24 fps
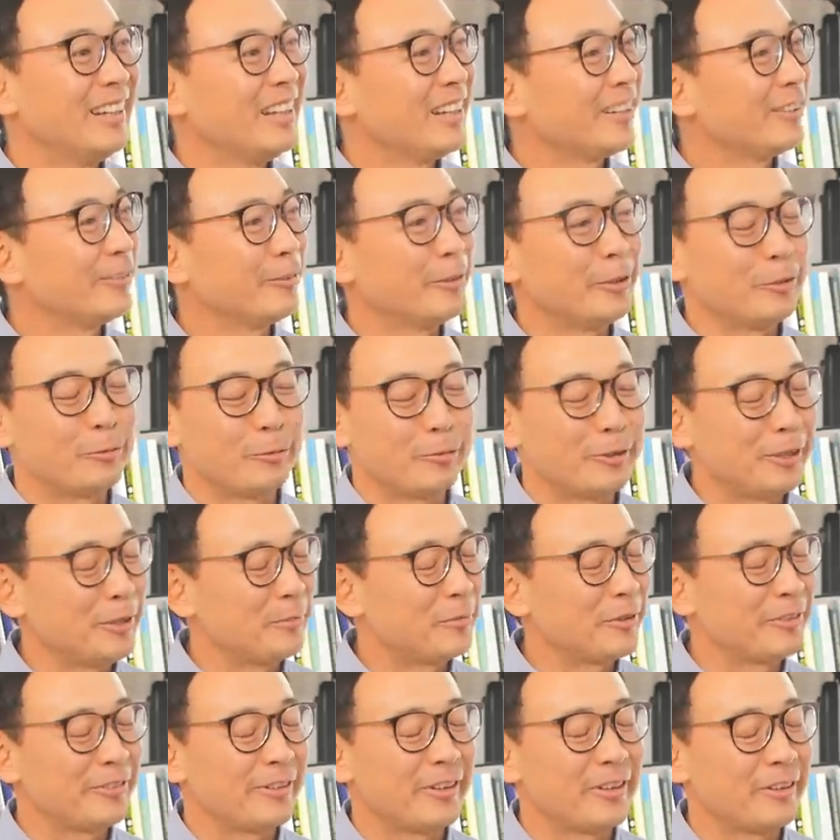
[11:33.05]
Because only
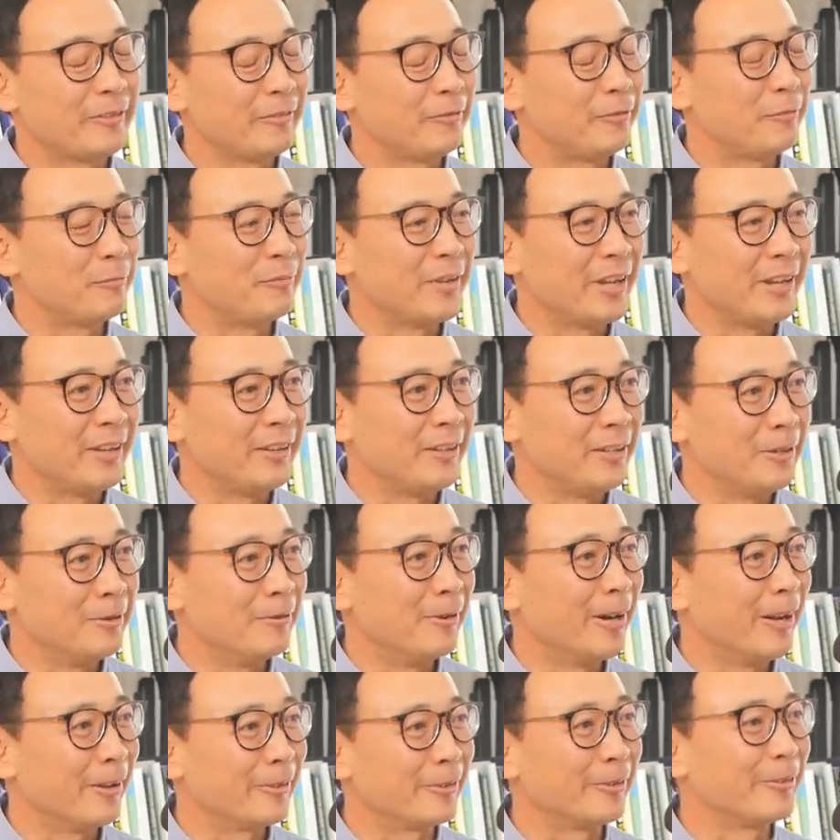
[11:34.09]
20% of men in the
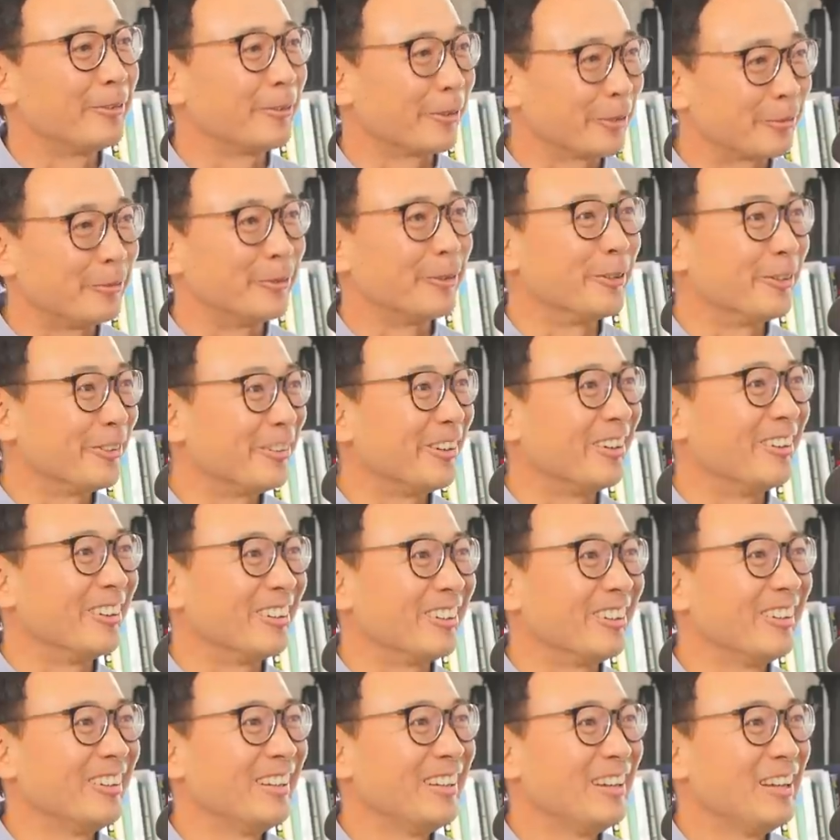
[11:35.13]
US are six foot or
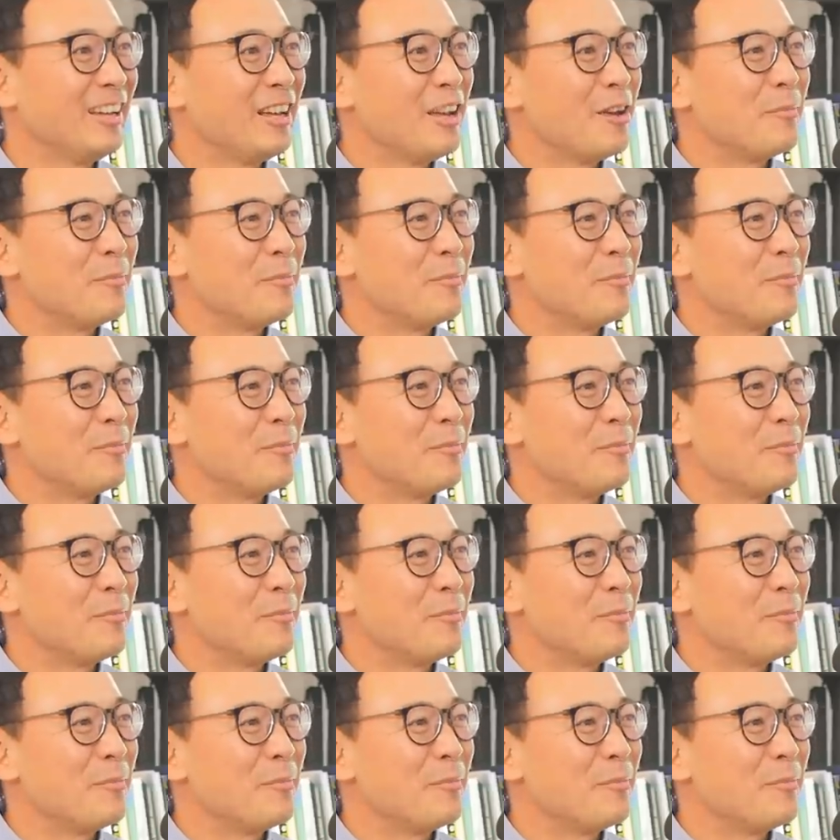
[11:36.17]
taller. Mm-hmm.